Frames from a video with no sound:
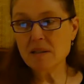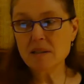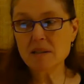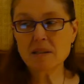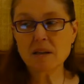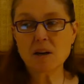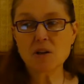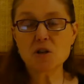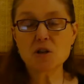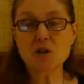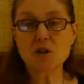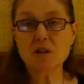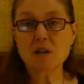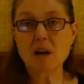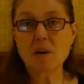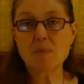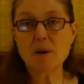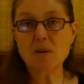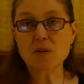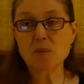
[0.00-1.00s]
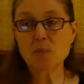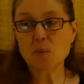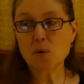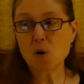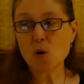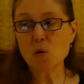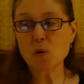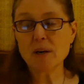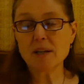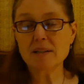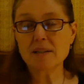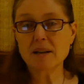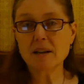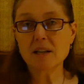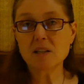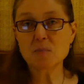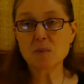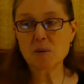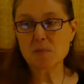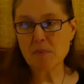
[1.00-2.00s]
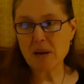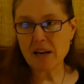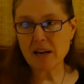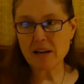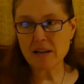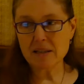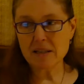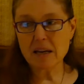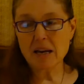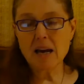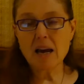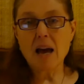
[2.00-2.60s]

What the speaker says: discussion about the progress that has been made